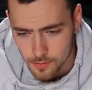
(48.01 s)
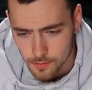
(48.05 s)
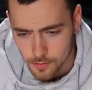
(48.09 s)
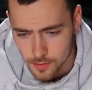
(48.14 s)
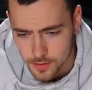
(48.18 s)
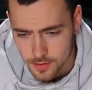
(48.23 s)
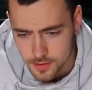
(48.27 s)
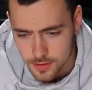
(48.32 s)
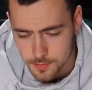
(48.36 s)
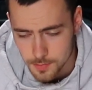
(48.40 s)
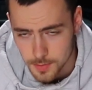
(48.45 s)

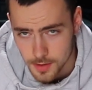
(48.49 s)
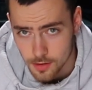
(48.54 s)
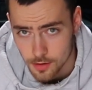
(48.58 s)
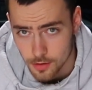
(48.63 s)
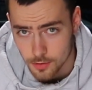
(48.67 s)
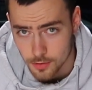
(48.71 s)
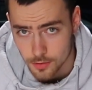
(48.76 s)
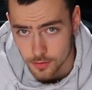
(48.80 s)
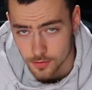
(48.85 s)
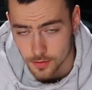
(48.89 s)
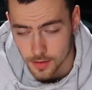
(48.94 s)
once my
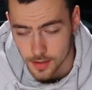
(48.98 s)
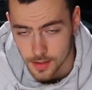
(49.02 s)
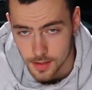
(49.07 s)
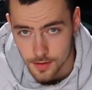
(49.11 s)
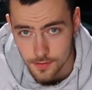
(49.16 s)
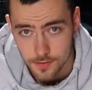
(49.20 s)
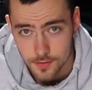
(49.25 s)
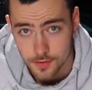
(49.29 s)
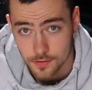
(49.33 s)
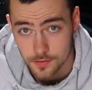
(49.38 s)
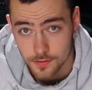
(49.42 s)
car was on the
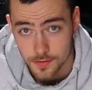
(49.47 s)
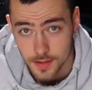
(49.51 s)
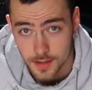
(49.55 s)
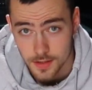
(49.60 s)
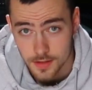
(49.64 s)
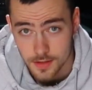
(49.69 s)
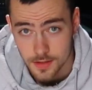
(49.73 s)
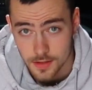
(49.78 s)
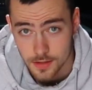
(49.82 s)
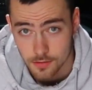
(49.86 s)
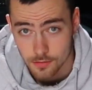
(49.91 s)
lift to
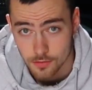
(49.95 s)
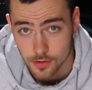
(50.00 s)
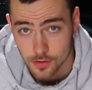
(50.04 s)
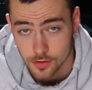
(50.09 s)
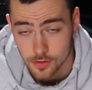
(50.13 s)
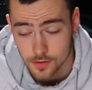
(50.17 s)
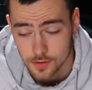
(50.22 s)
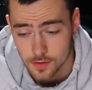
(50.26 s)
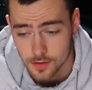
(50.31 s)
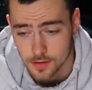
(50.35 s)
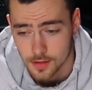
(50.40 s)
fix the
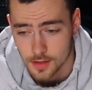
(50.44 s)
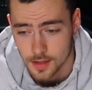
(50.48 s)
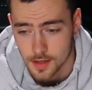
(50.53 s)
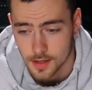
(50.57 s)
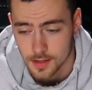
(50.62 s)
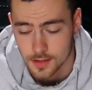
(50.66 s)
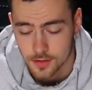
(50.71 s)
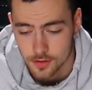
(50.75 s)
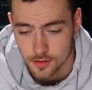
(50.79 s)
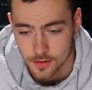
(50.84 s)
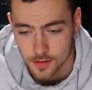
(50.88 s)
rod,
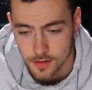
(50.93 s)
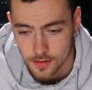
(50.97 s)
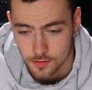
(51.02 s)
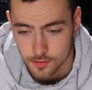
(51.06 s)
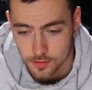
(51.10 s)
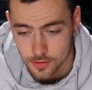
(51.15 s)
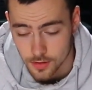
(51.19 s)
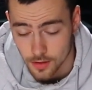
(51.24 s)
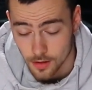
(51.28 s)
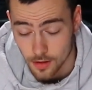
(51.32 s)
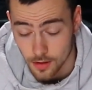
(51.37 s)
I saw there
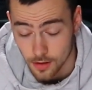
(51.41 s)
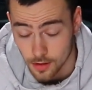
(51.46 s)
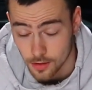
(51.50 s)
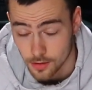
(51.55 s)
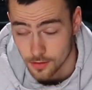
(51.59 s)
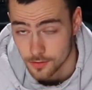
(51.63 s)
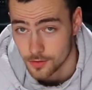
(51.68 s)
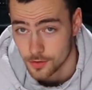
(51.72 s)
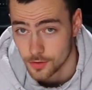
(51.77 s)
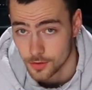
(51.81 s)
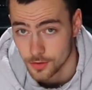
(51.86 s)
was a
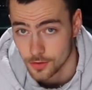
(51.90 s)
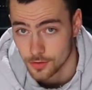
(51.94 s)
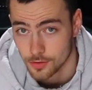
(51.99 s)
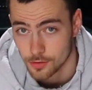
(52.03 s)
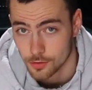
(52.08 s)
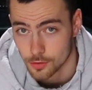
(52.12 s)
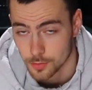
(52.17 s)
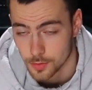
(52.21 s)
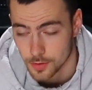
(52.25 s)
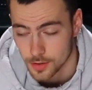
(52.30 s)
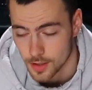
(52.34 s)
lot of oil
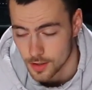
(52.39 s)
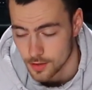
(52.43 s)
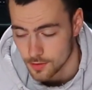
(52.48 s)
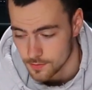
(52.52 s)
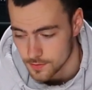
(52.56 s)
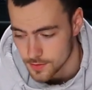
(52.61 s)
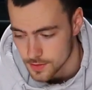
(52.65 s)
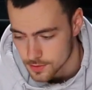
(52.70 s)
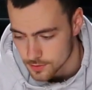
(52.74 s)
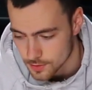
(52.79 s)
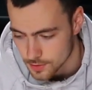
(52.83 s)
coming out
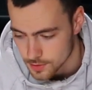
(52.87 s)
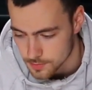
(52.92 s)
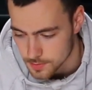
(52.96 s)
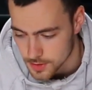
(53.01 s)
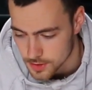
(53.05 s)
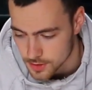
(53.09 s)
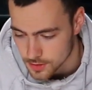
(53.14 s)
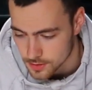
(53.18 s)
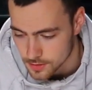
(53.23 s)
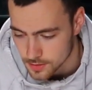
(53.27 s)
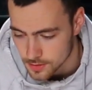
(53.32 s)
of the
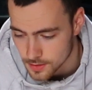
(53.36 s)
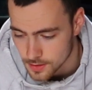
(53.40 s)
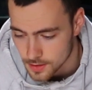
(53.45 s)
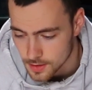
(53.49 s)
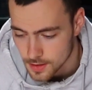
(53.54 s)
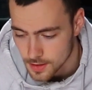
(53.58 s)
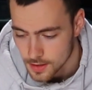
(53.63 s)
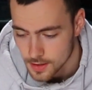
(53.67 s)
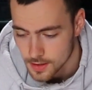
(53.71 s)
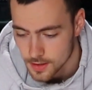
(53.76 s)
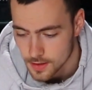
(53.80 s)
transmission,
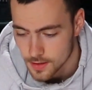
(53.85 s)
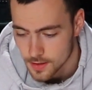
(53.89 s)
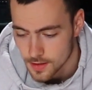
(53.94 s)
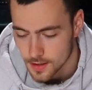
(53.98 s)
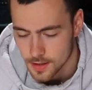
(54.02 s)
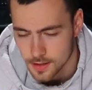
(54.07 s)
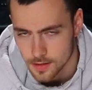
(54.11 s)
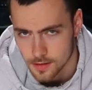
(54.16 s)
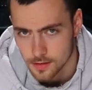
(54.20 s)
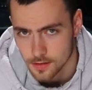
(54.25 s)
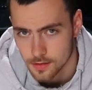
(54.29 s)

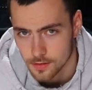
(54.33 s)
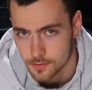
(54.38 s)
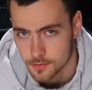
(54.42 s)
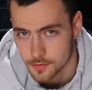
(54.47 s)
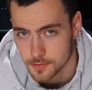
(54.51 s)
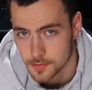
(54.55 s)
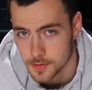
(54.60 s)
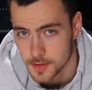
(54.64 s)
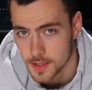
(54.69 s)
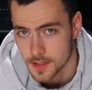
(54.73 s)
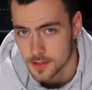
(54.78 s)
and
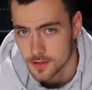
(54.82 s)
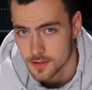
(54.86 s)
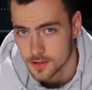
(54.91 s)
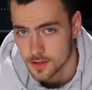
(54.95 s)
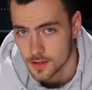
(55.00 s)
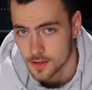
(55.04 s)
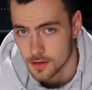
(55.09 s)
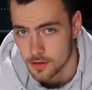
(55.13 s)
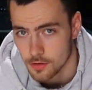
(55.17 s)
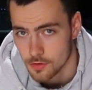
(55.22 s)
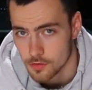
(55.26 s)
from the engine
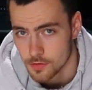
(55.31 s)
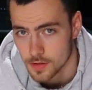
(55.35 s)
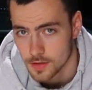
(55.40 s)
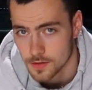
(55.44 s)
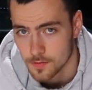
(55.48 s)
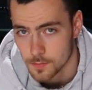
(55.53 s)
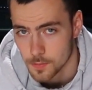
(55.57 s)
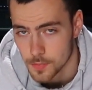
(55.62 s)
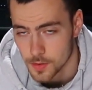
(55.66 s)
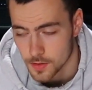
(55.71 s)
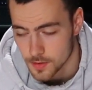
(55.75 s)
I knew it,
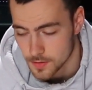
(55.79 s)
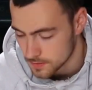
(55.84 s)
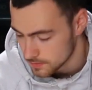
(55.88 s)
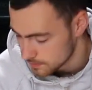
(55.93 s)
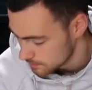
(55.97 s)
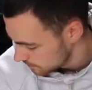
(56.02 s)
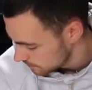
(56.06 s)
but